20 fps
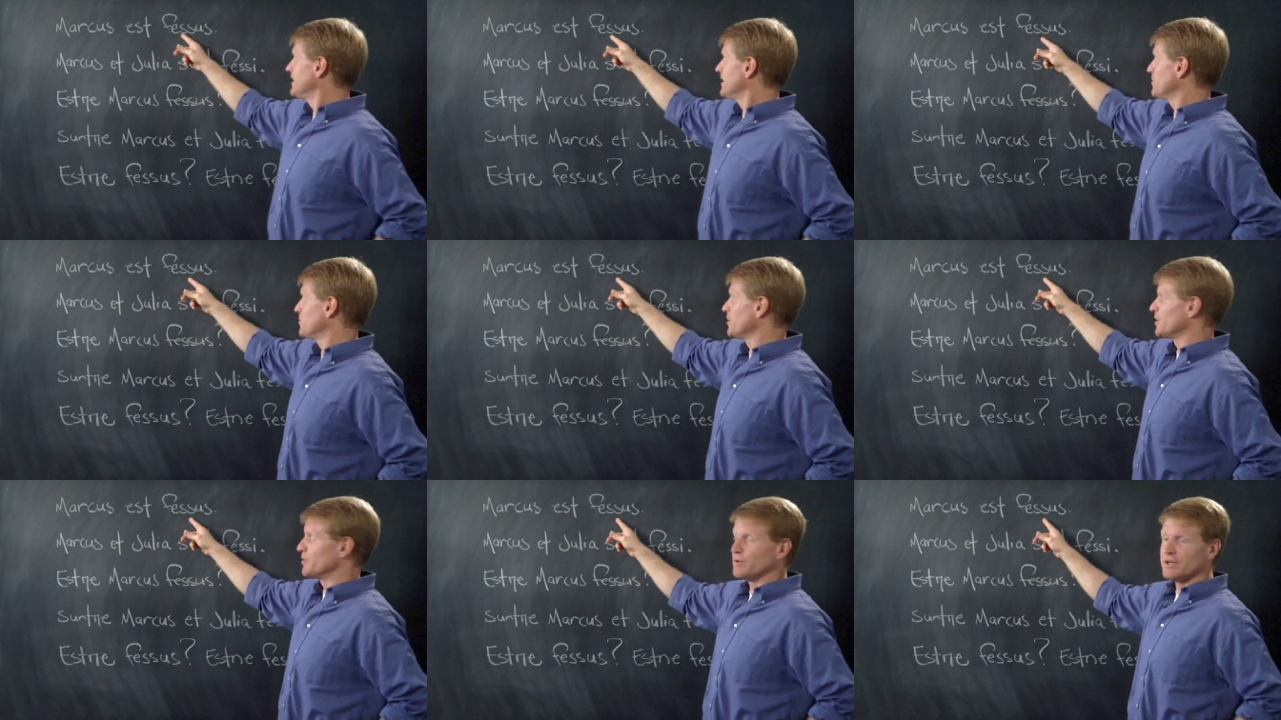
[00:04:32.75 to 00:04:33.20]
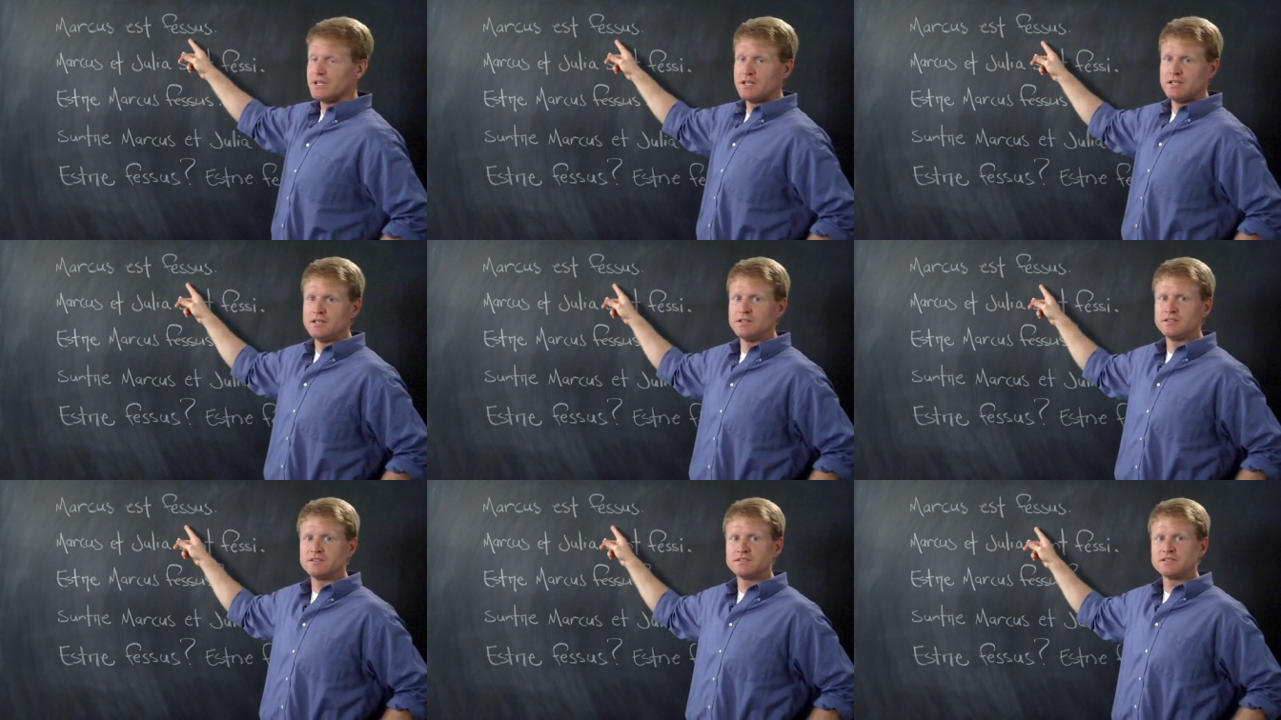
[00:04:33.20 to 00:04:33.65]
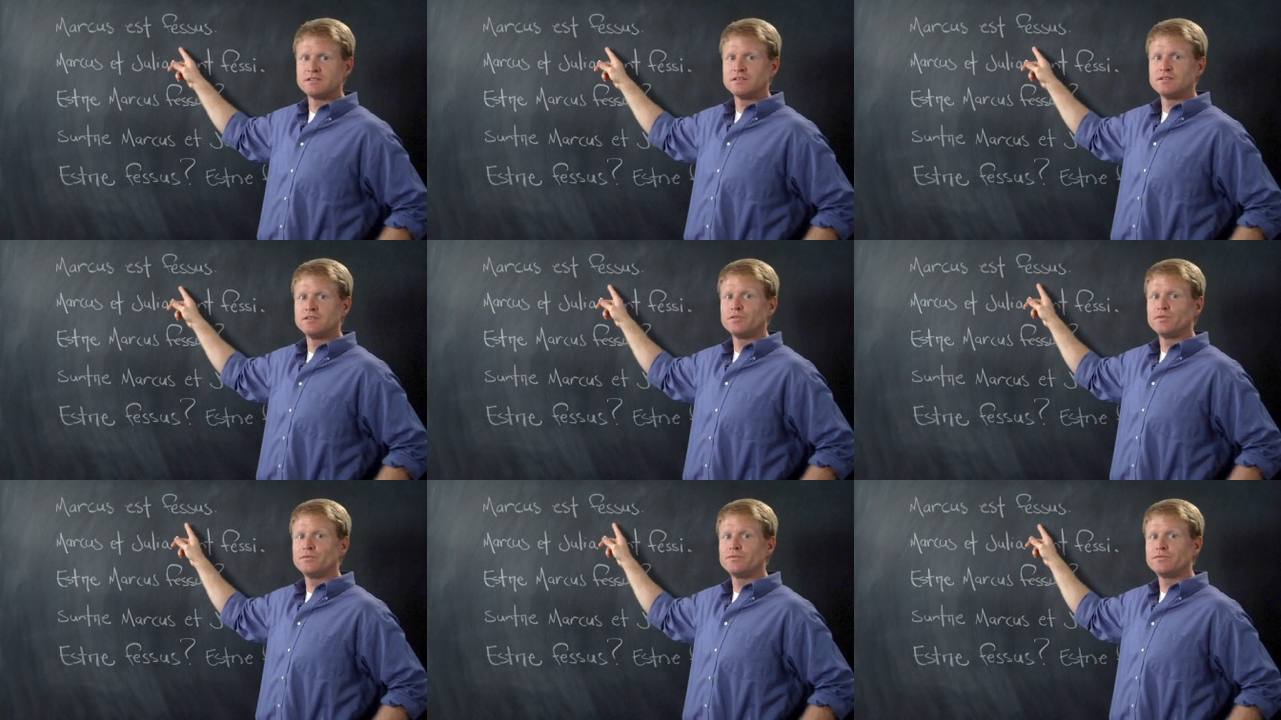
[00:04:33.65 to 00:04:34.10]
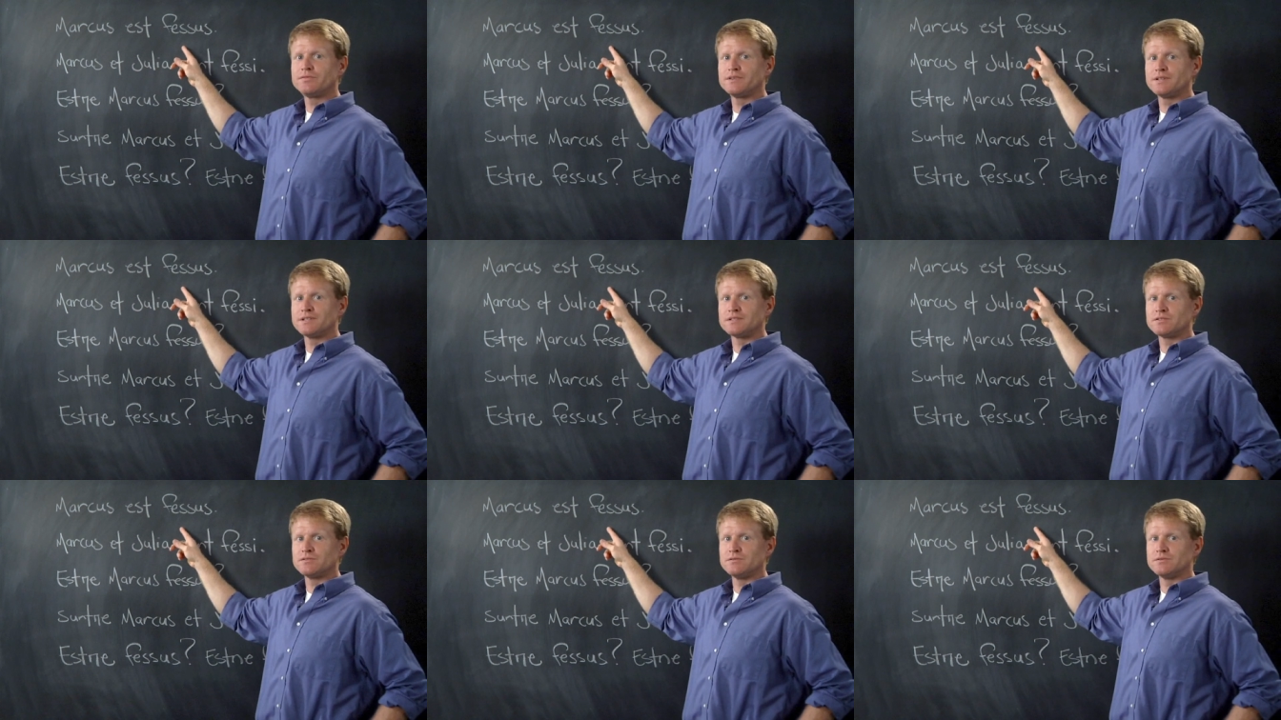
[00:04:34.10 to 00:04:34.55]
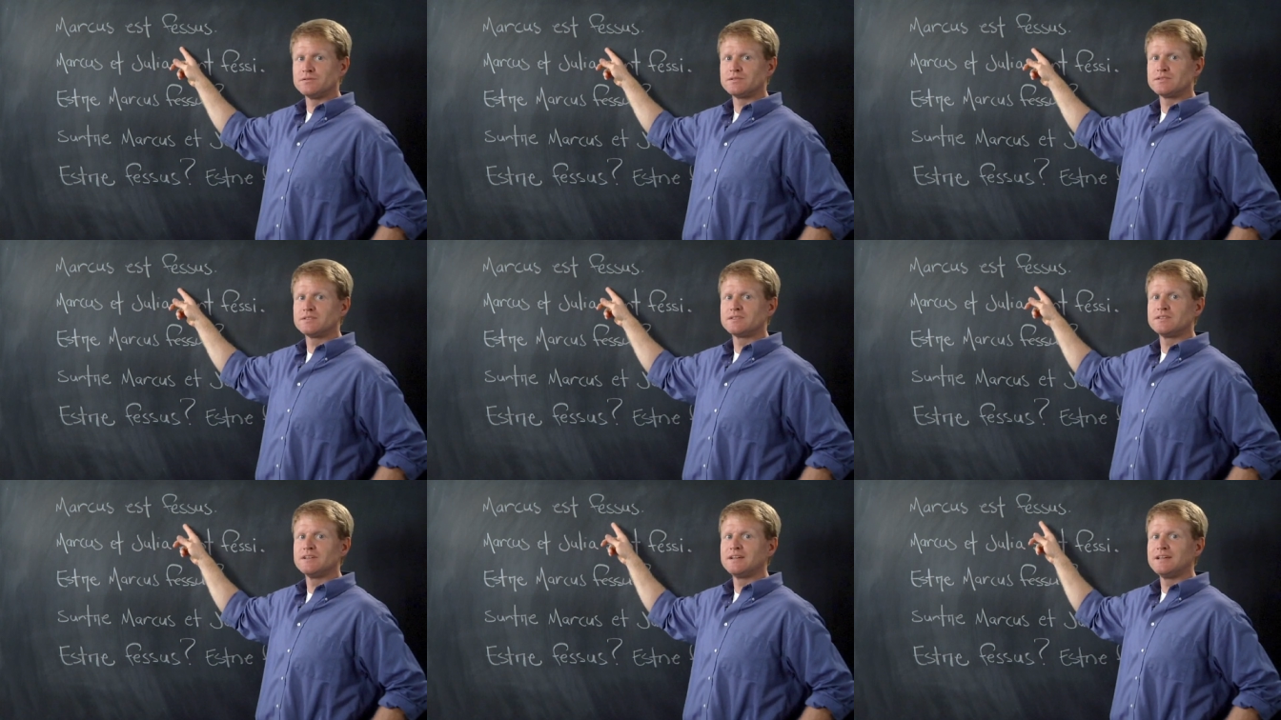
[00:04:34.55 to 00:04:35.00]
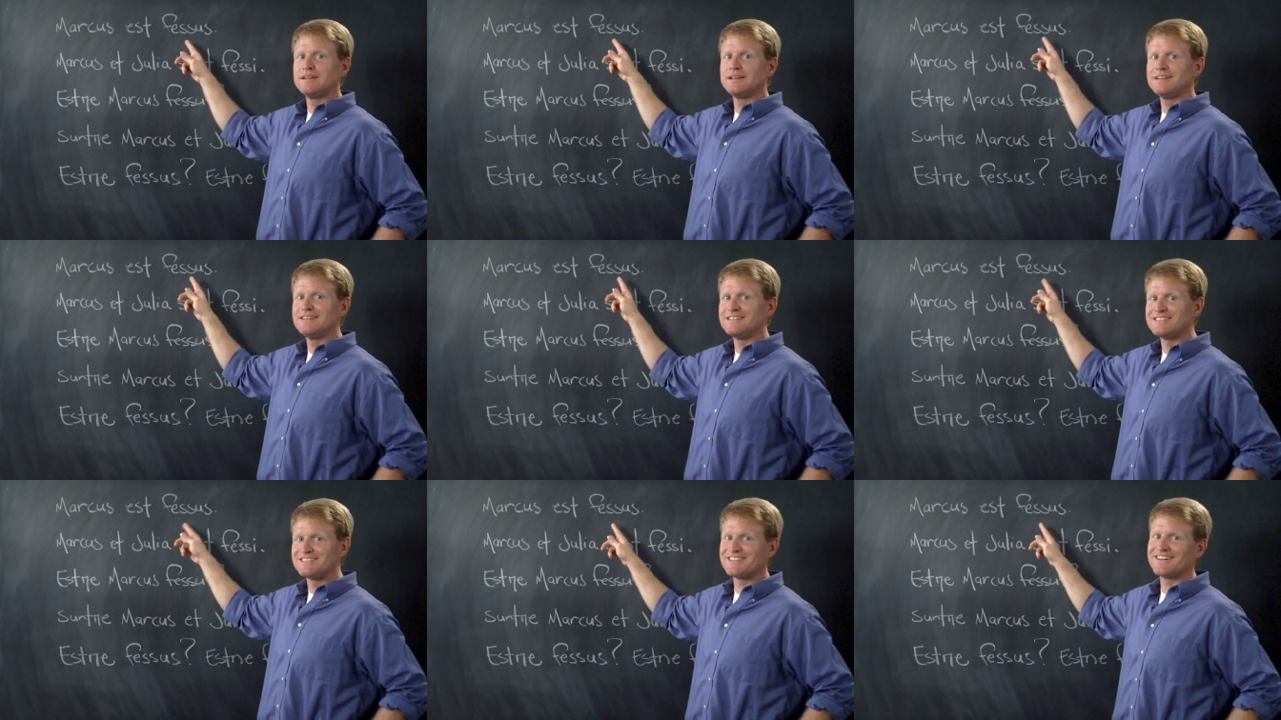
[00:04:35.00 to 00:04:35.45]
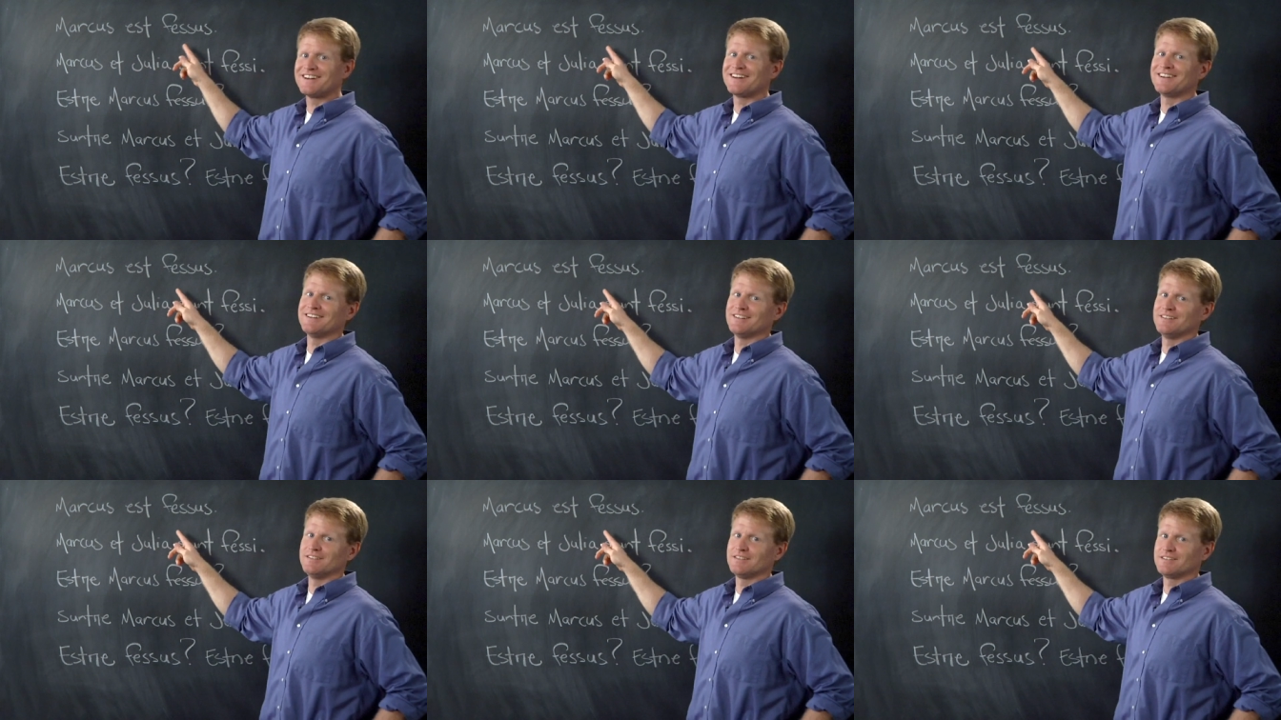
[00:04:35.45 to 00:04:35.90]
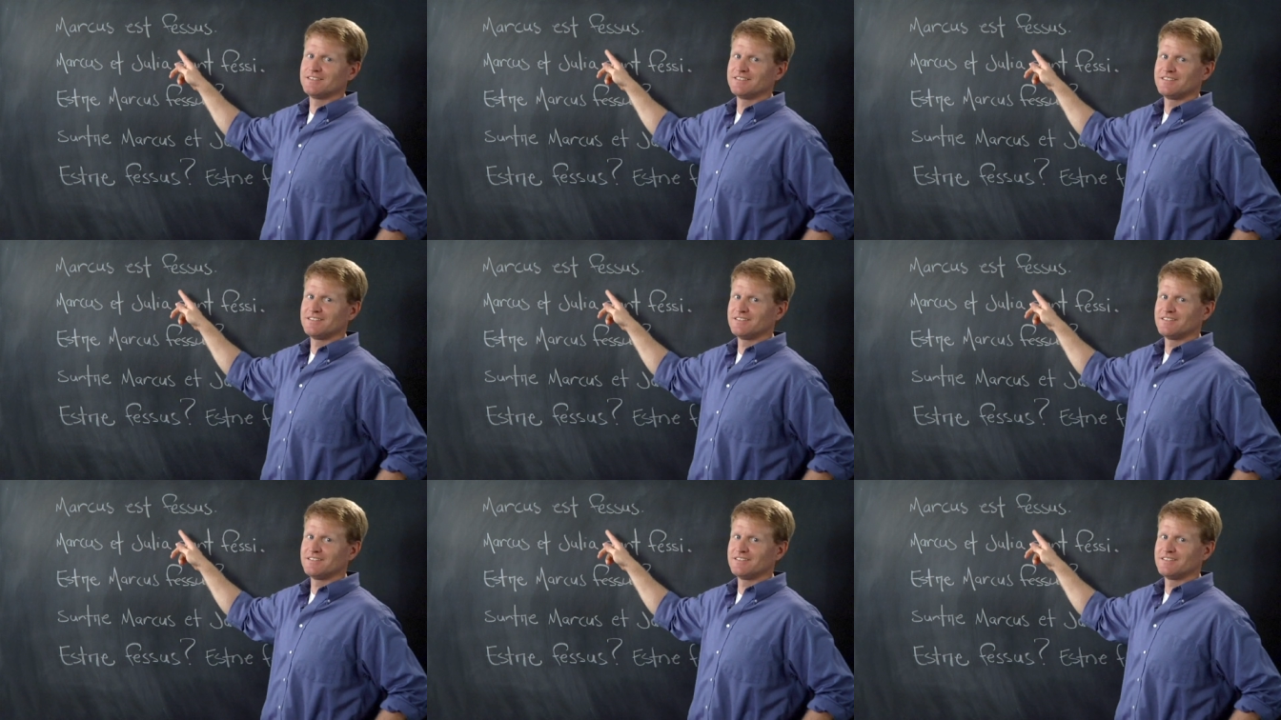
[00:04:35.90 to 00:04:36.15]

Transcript: And by the way, he's fessus. He's tired.